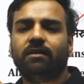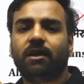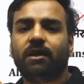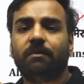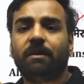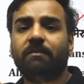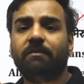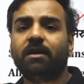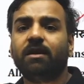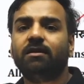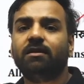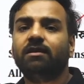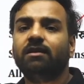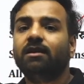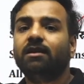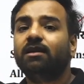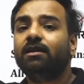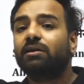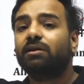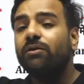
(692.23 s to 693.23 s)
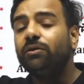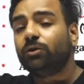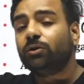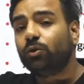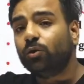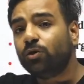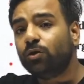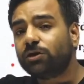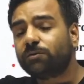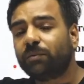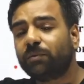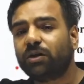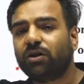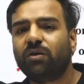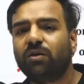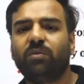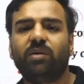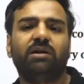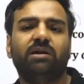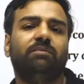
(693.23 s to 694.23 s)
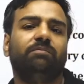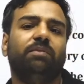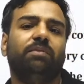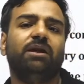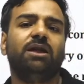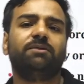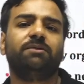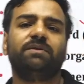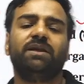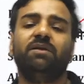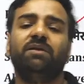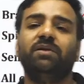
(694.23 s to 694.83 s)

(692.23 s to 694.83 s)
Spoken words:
Remember, those particular bulbs in